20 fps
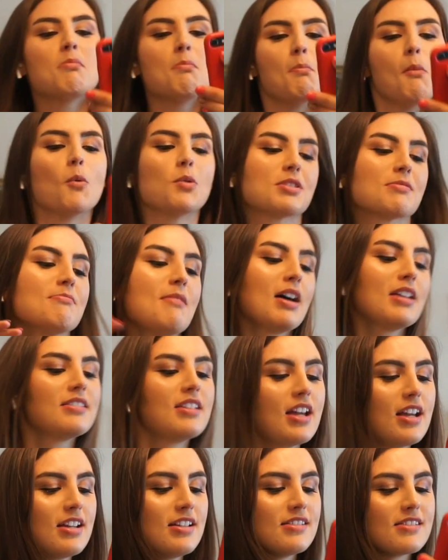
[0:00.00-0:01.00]
Most of my
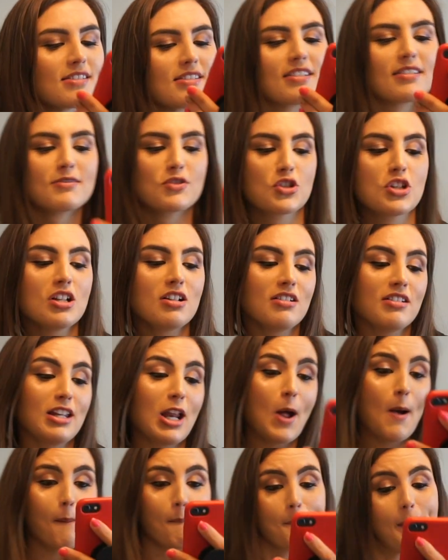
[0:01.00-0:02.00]
days, chilling
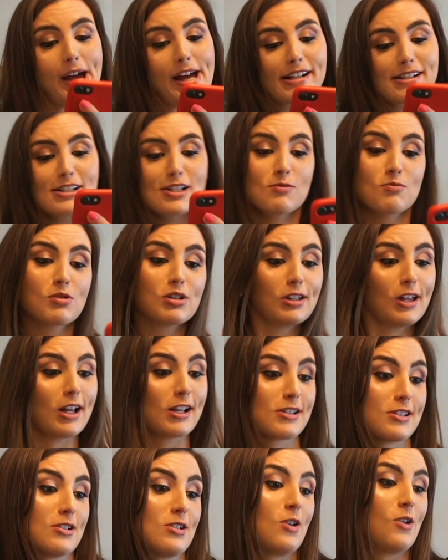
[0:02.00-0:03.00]
out, maxing,
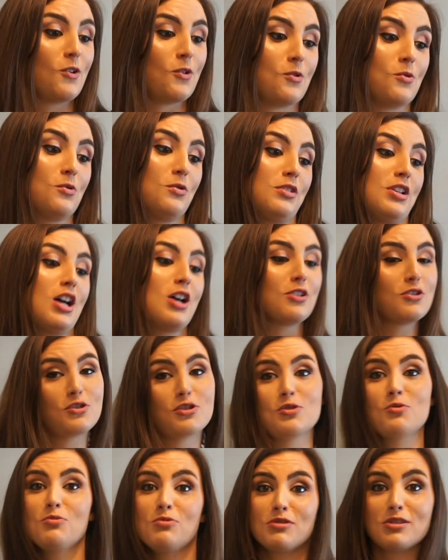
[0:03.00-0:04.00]
relaxing, all cool, and I was
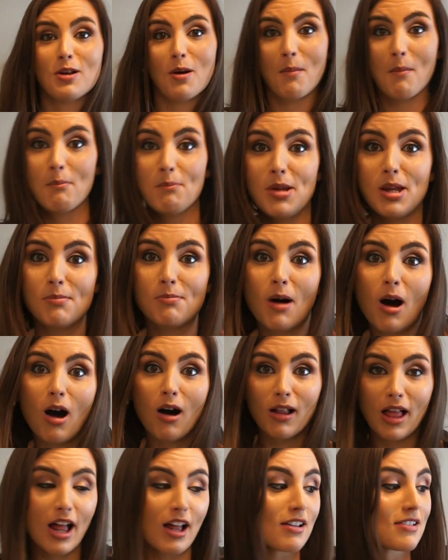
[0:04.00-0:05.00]
shooting some
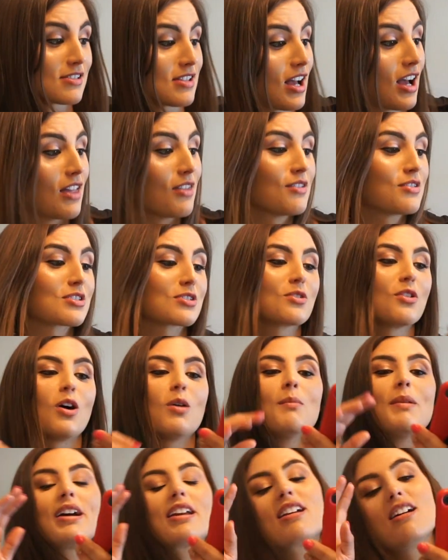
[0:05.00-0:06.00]
b-ball outside the school.
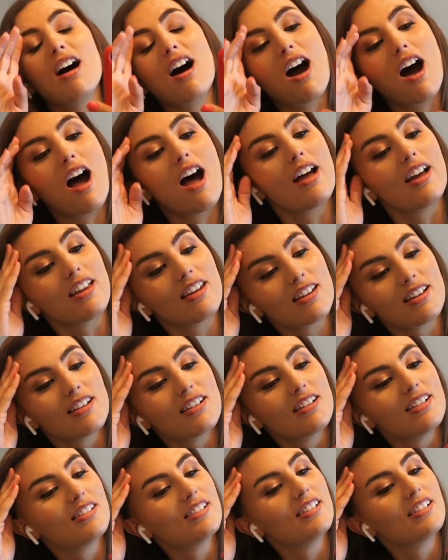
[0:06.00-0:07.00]
Oh my god.
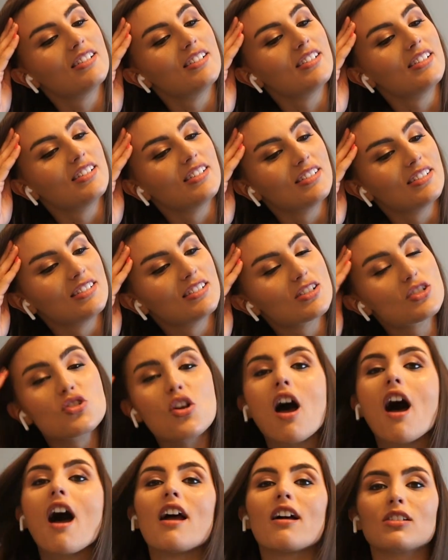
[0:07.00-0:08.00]

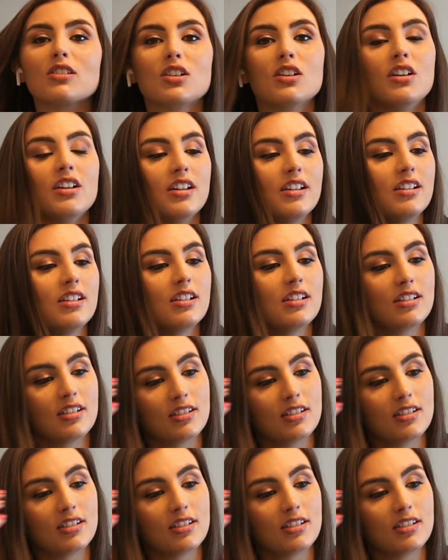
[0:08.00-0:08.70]
Childhood.